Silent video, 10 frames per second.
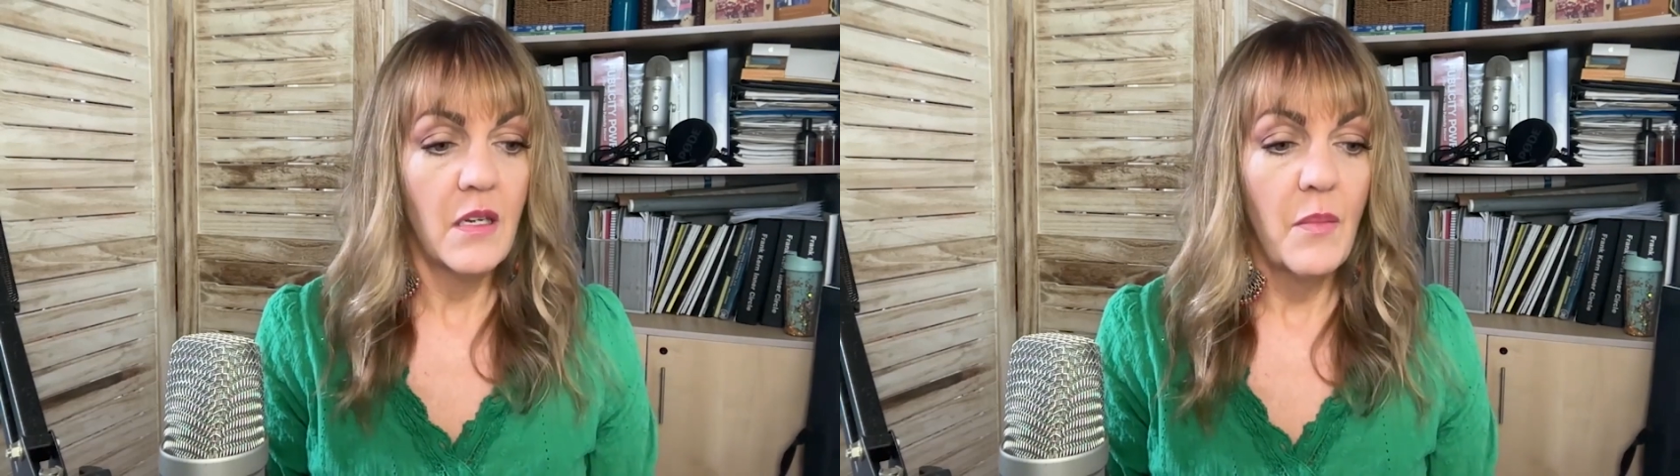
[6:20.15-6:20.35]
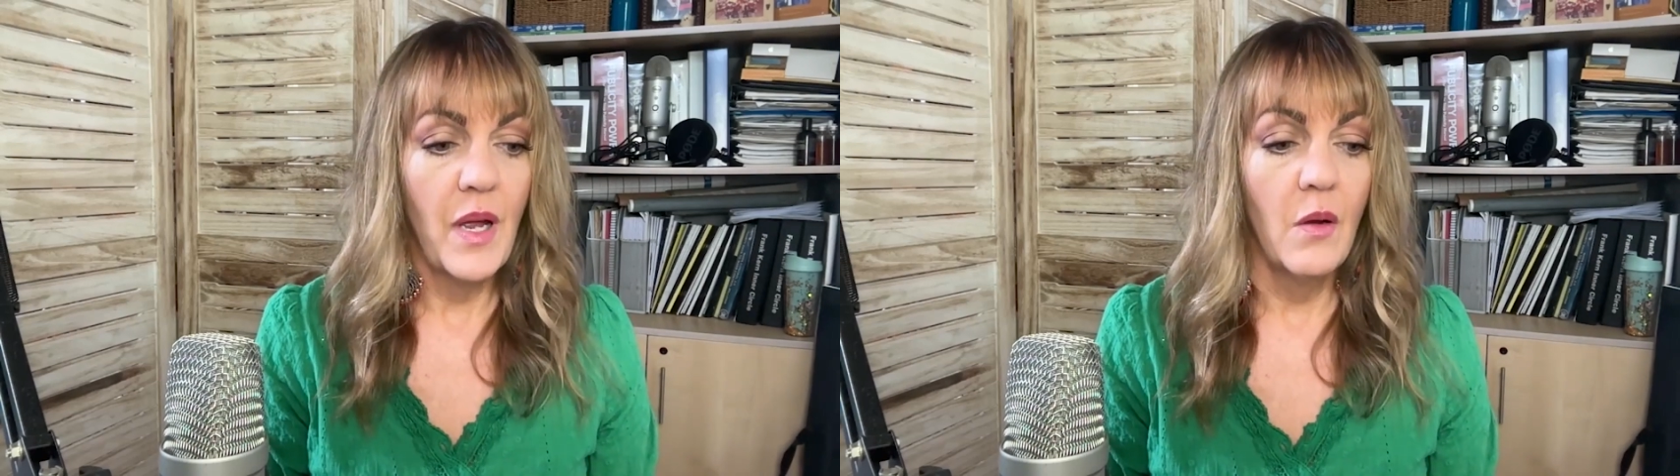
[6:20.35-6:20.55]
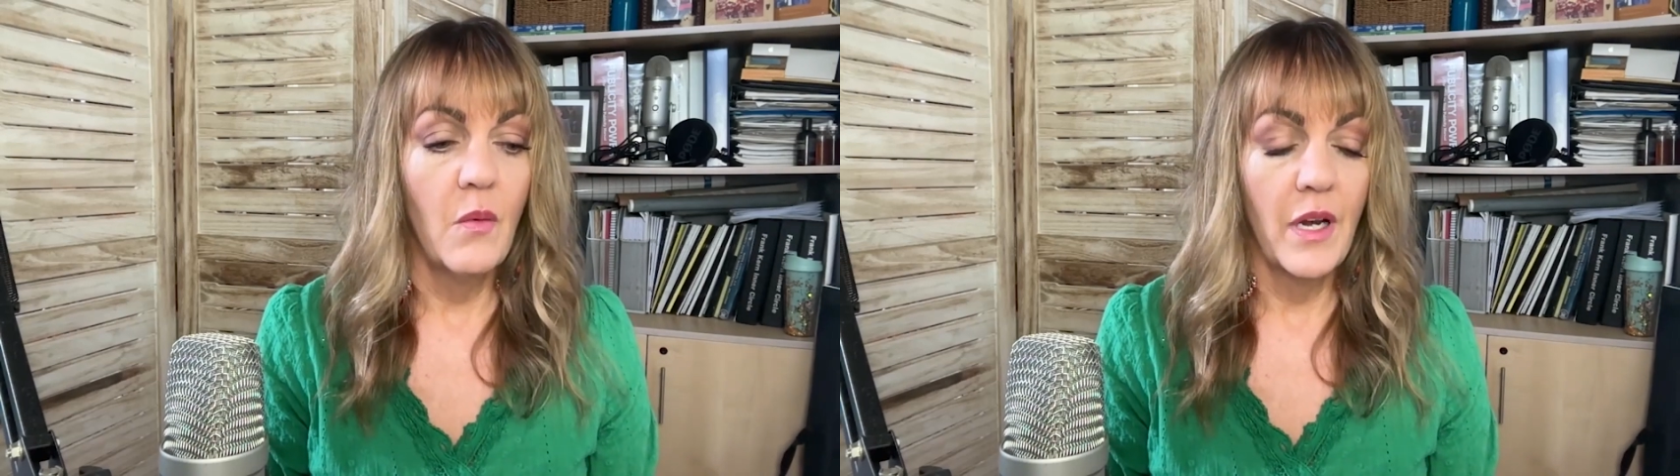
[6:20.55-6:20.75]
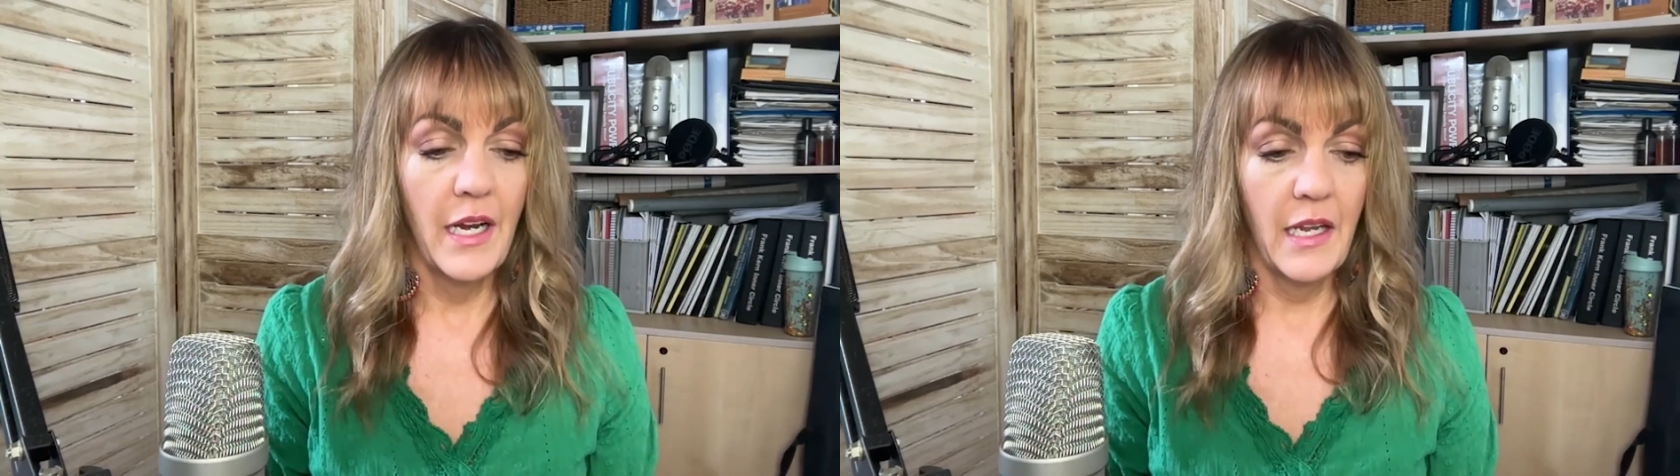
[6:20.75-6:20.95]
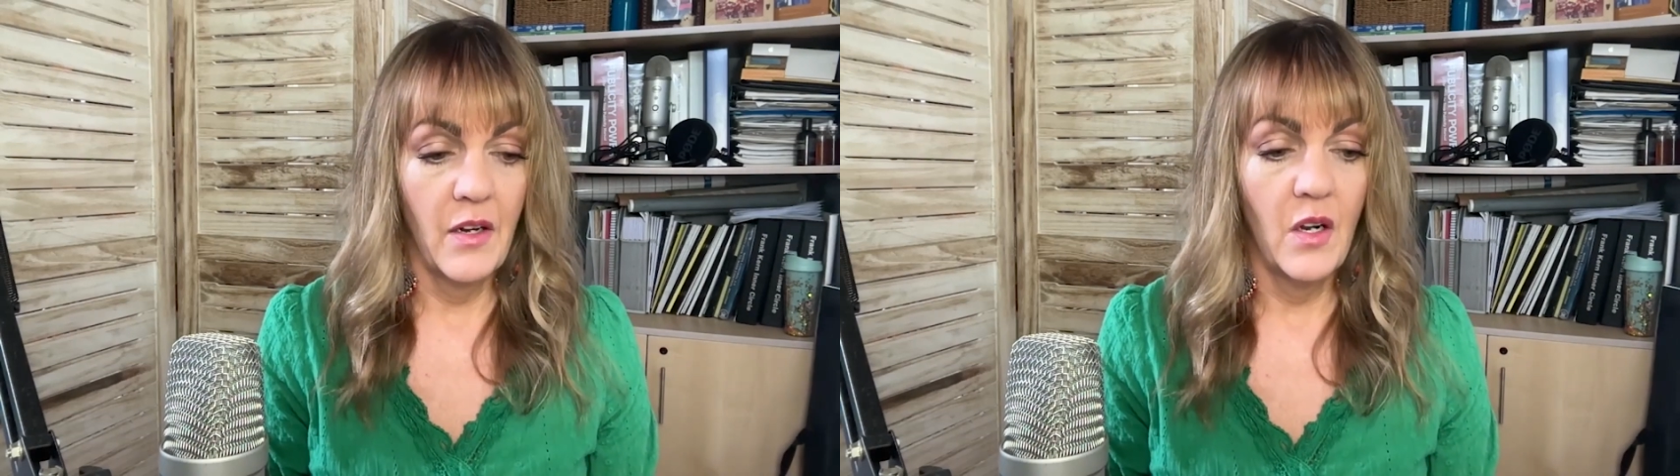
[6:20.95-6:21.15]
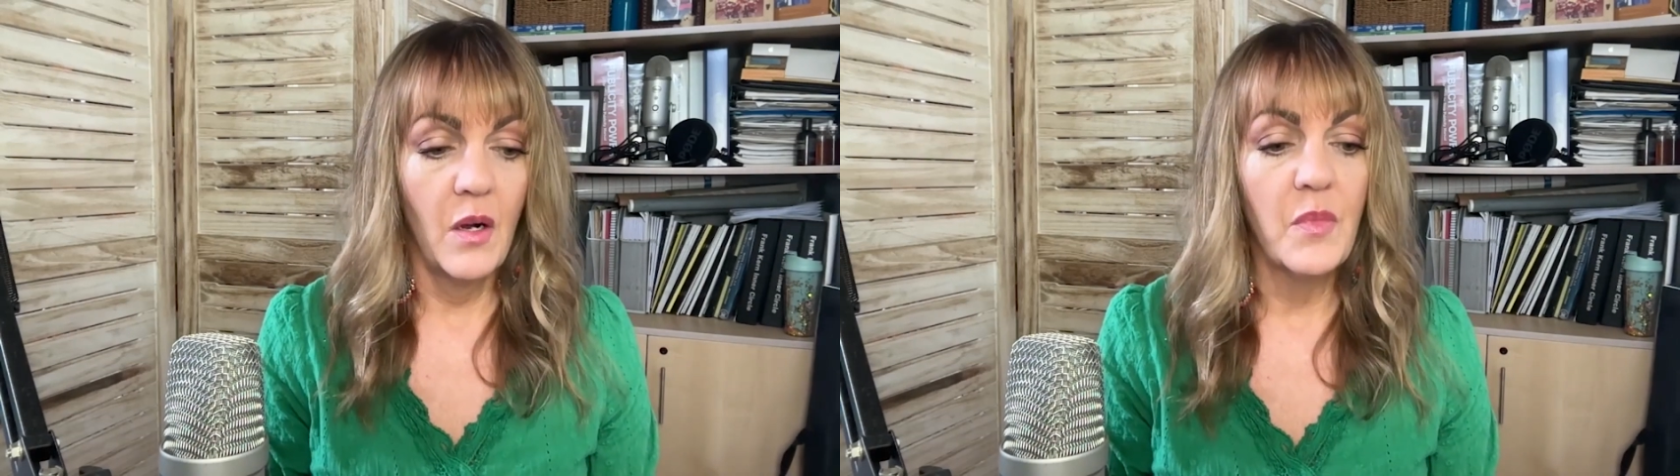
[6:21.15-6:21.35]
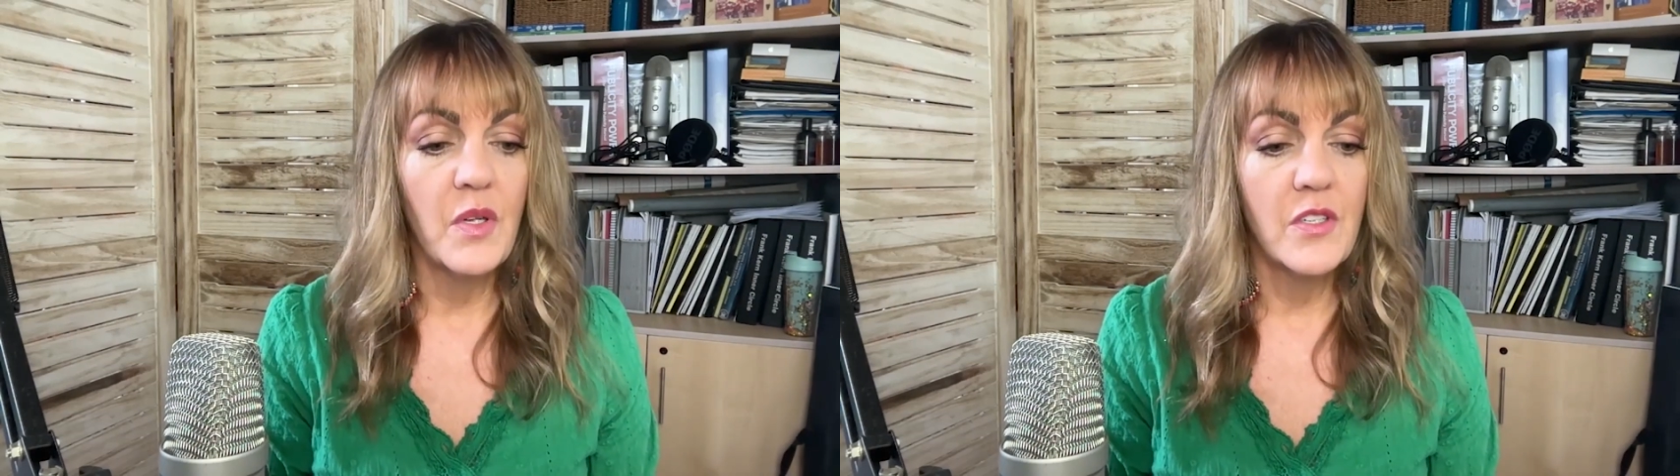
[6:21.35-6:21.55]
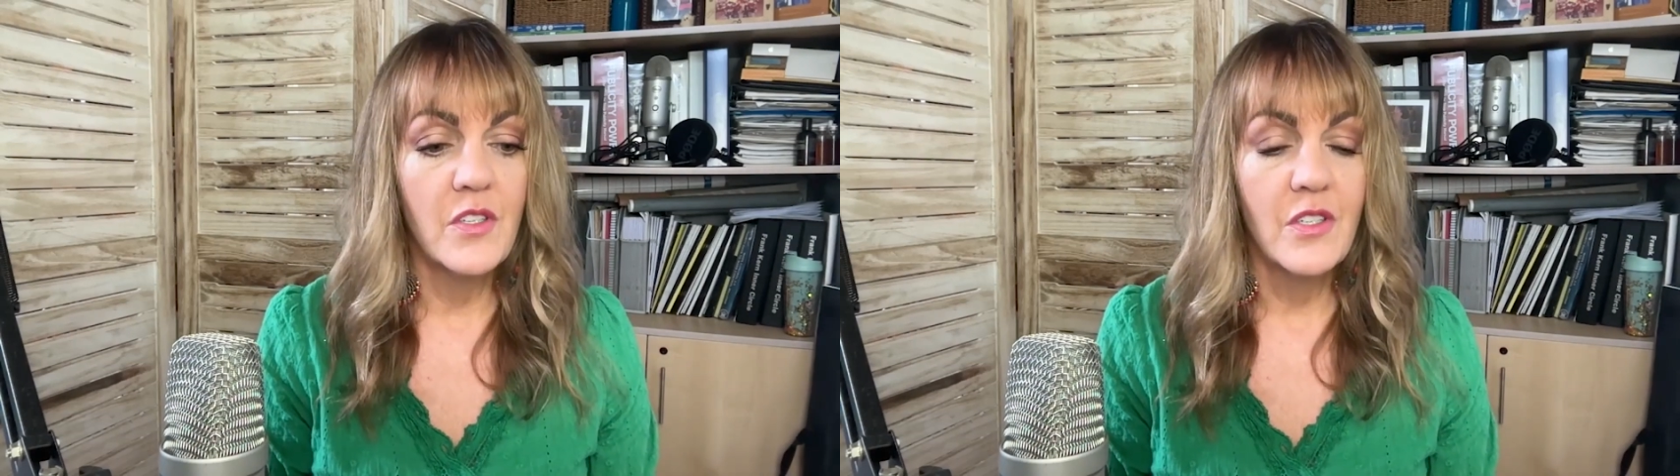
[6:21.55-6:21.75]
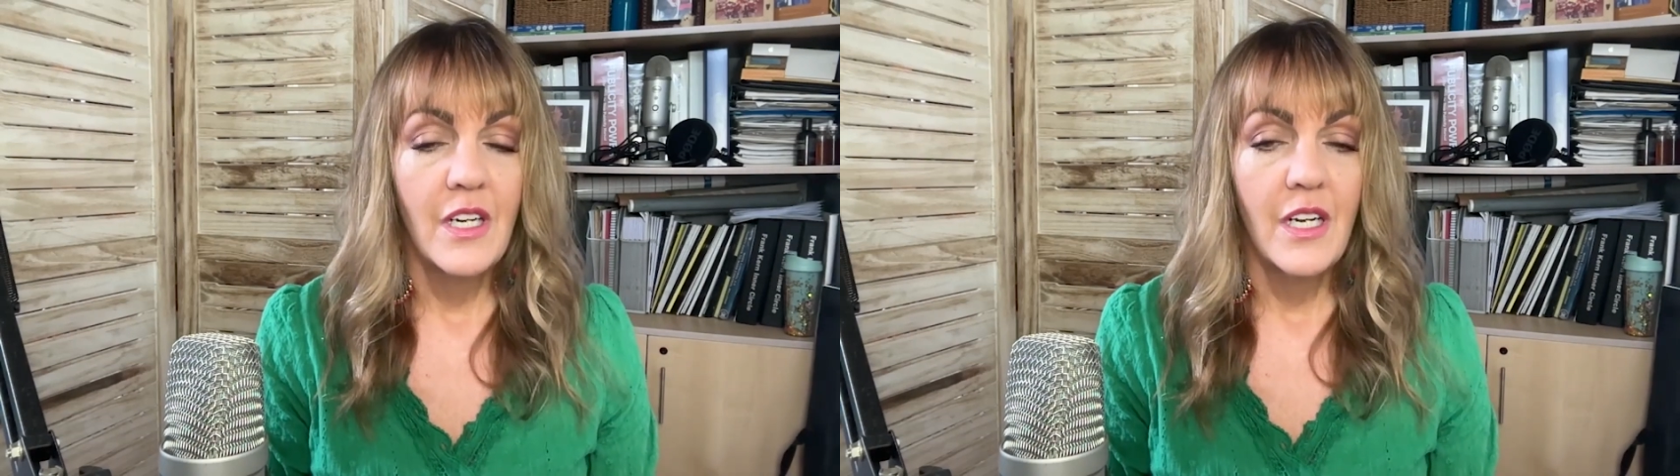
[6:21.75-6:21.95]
about what I can accomplish.